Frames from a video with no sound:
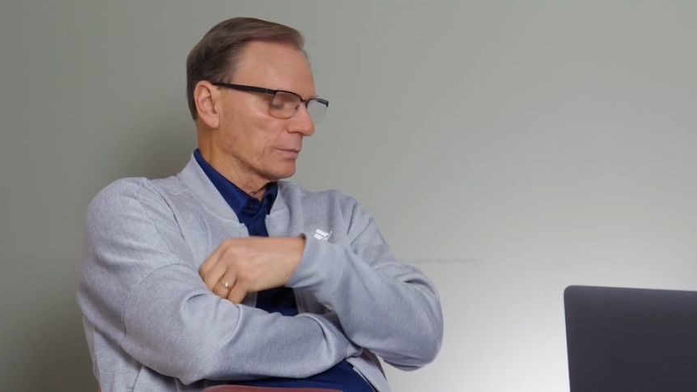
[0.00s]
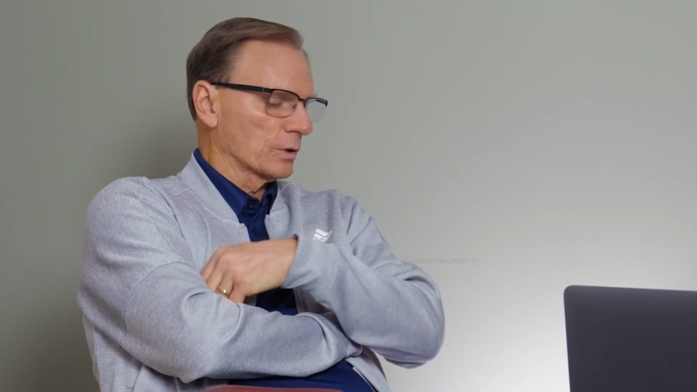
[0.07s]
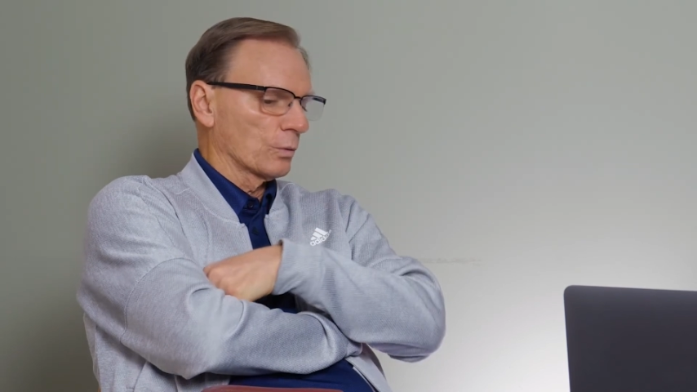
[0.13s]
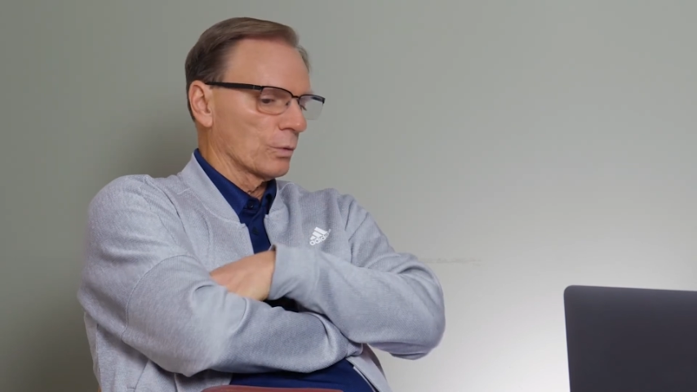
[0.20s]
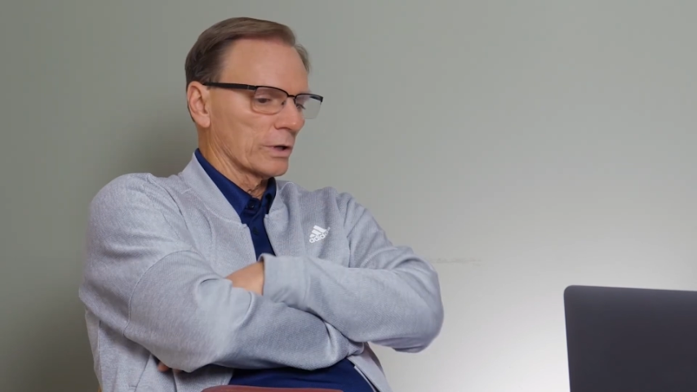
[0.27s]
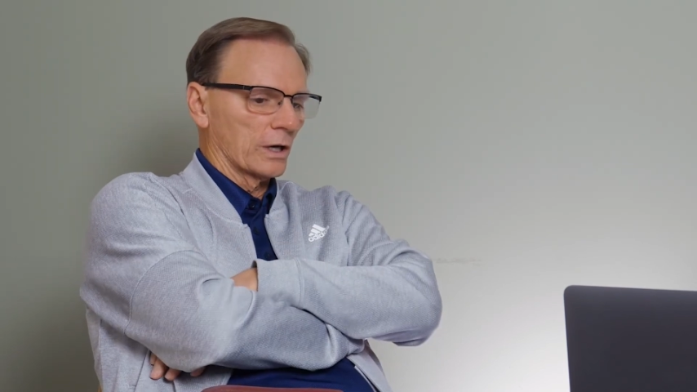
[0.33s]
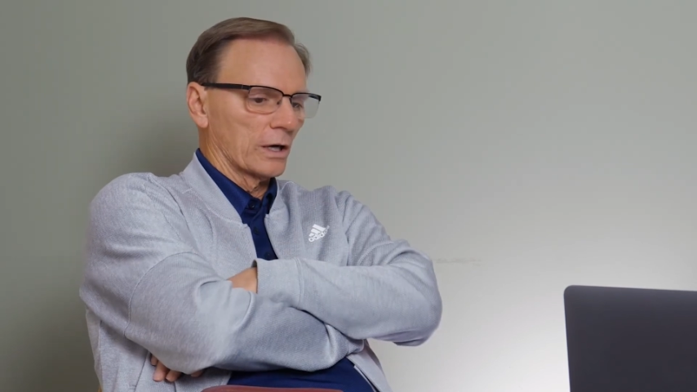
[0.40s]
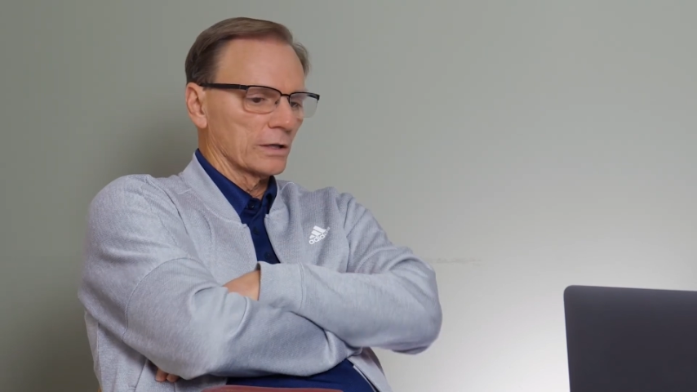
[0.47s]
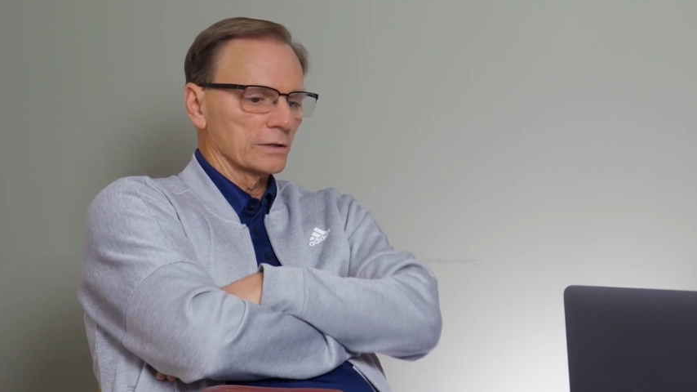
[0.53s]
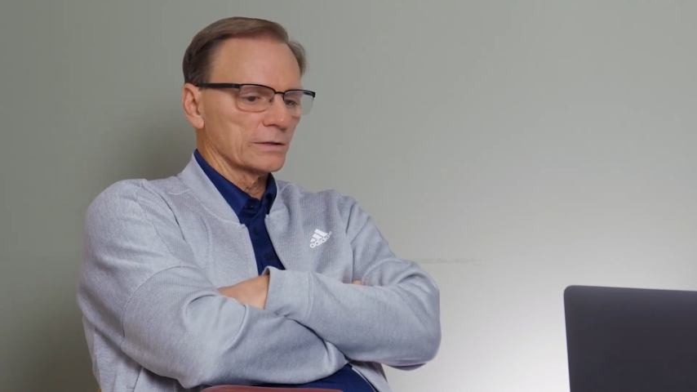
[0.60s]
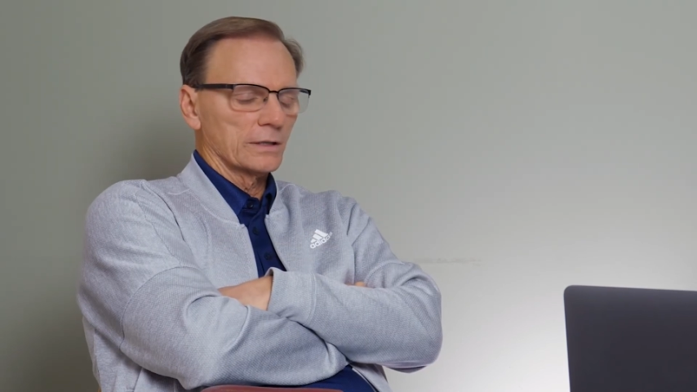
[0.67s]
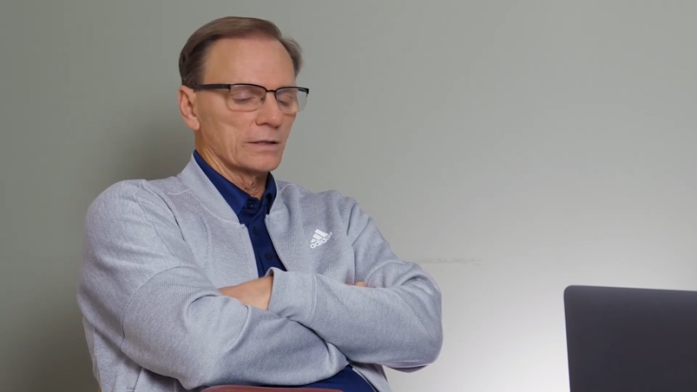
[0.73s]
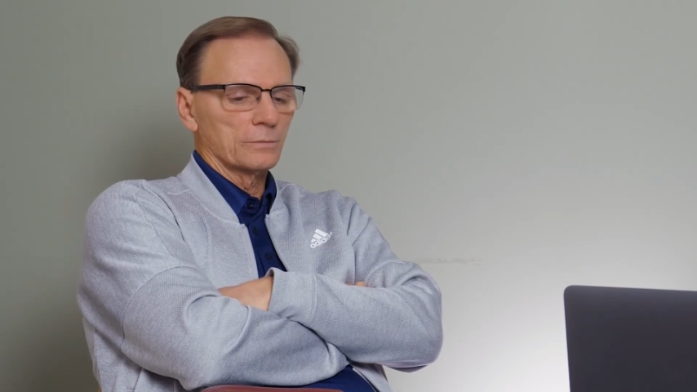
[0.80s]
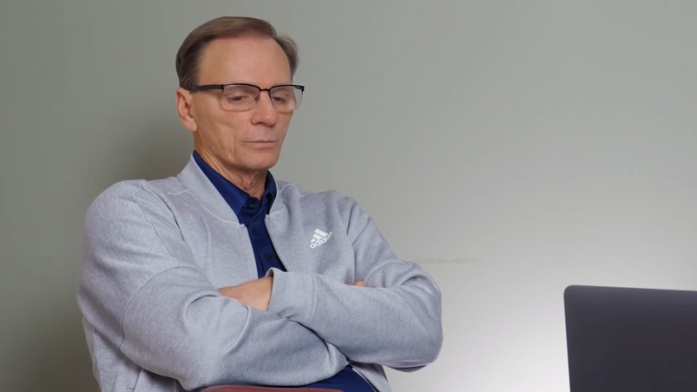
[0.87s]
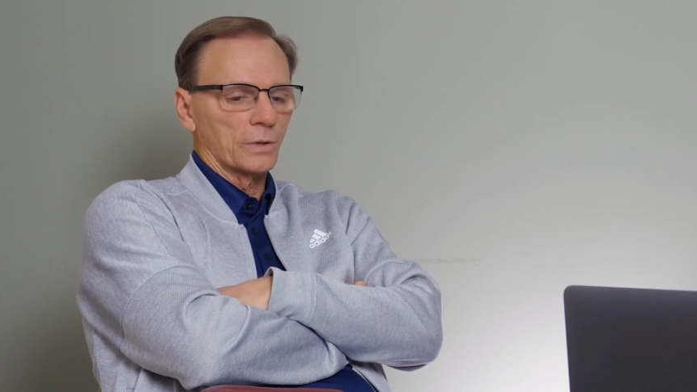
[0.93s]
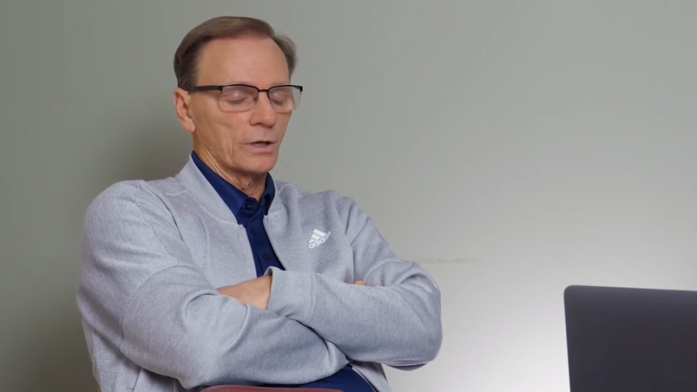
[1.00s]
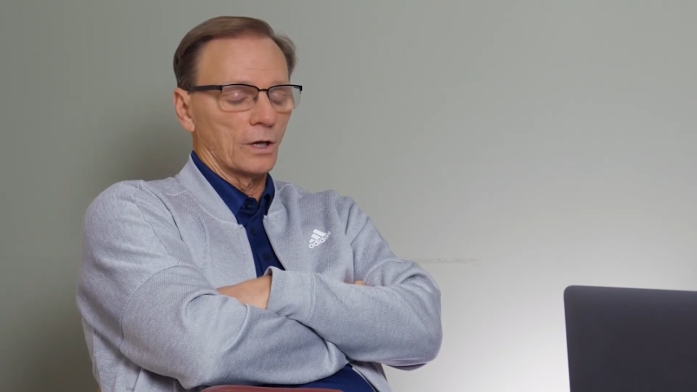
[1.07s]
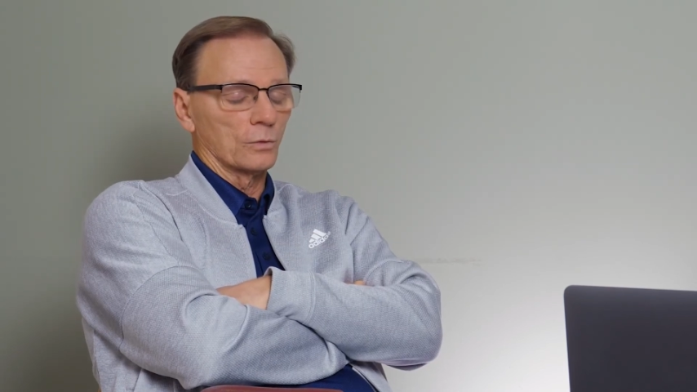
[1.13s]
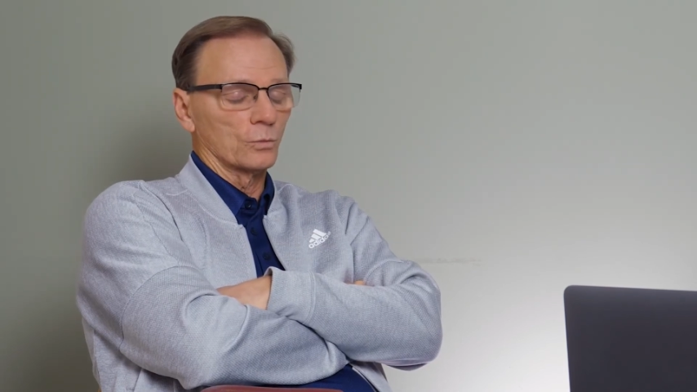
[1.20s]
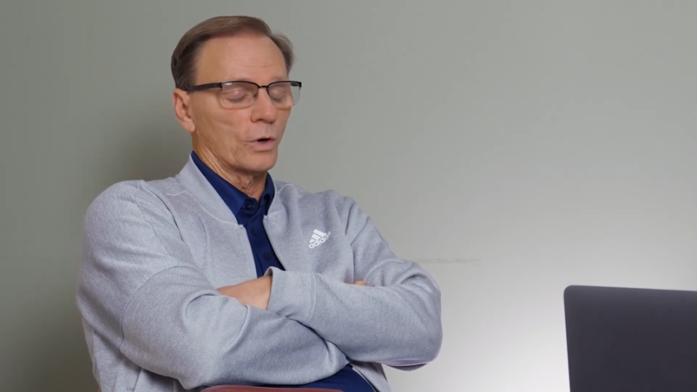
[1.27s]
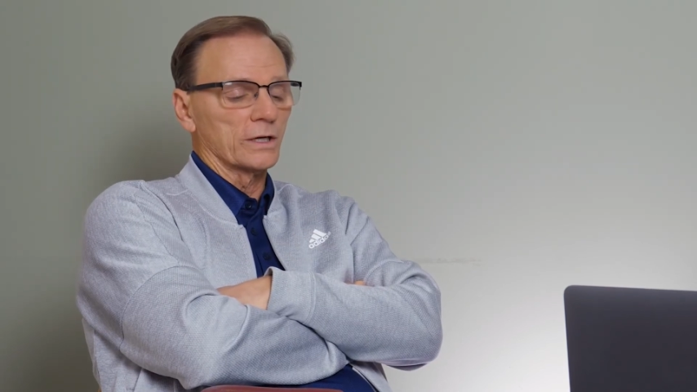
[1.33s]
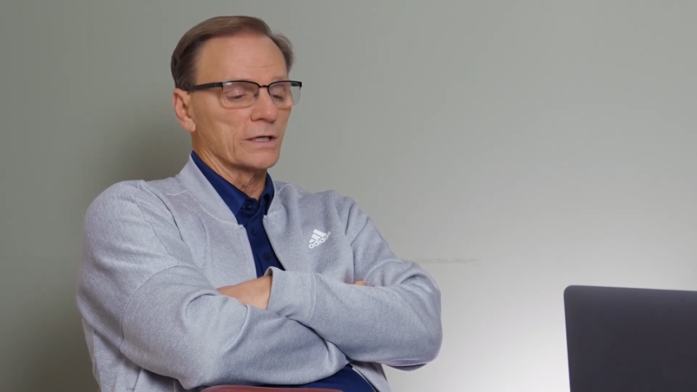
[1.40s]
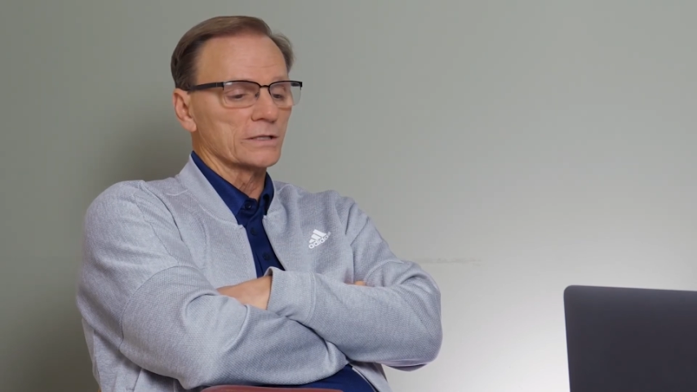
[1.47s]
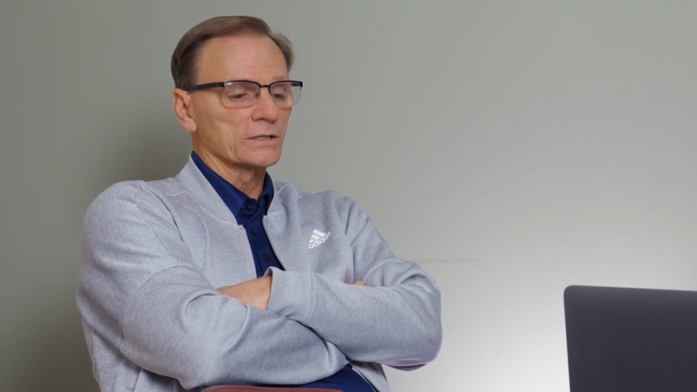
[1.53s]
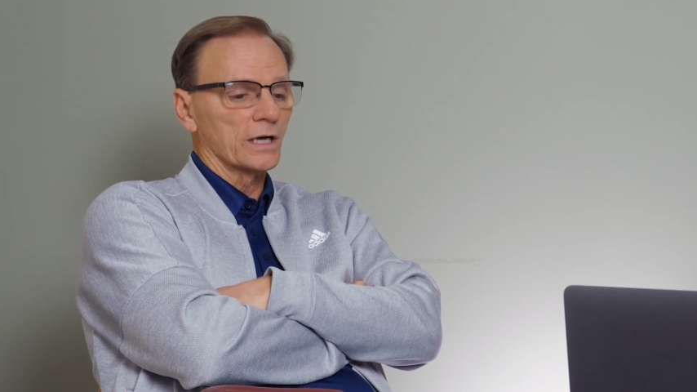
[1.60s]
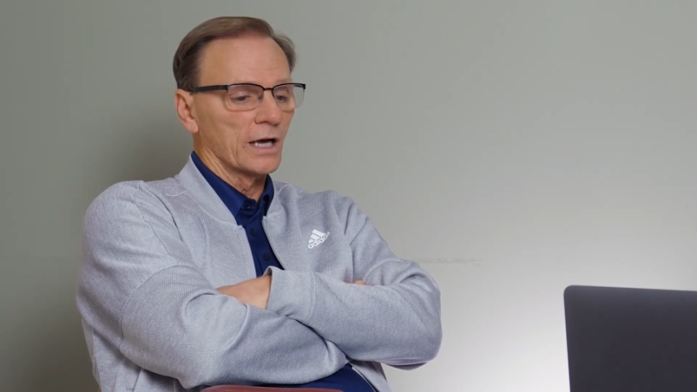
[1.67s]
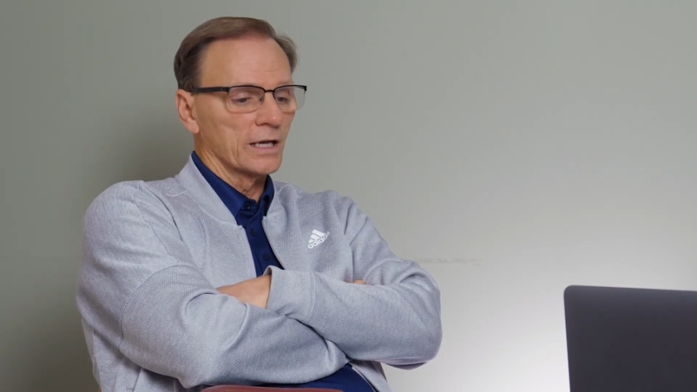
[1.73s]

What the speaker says: but on what is